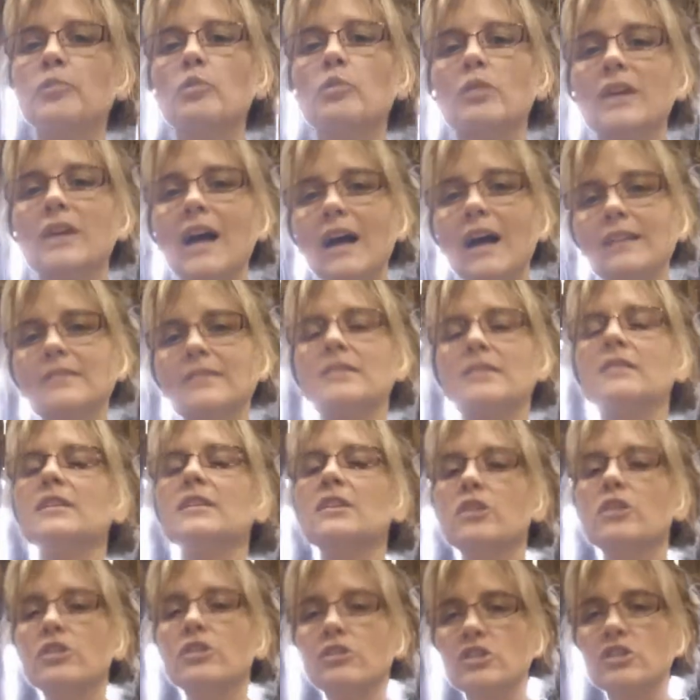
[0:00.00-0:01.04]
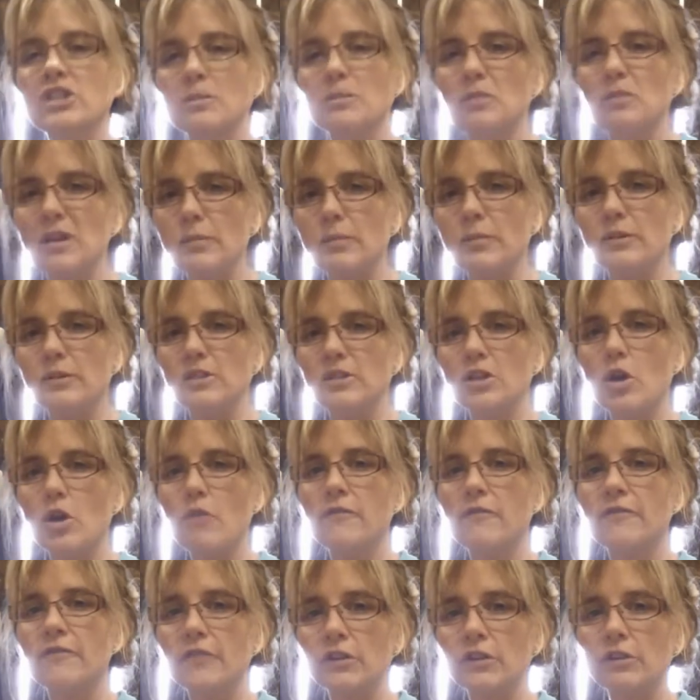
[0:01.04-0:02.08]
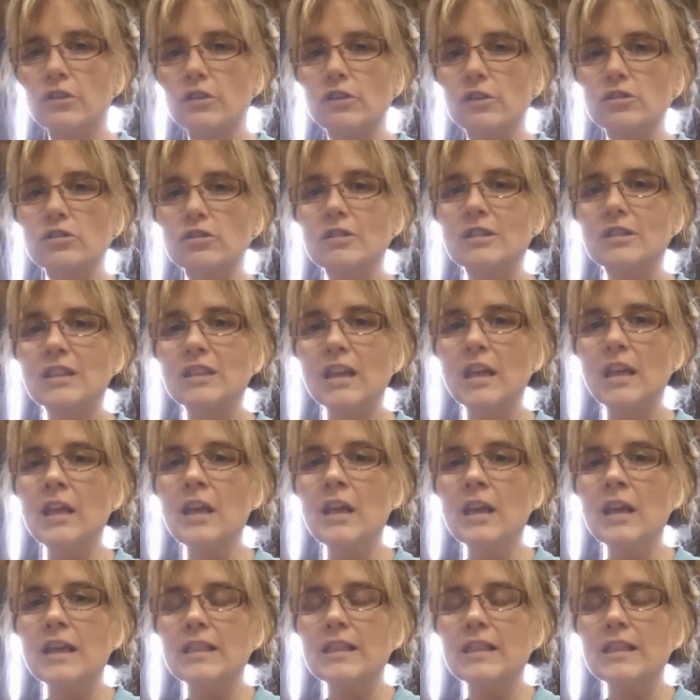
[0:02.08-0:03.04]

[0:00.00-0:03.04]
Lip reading: We're constantly encouraging people to go further so that they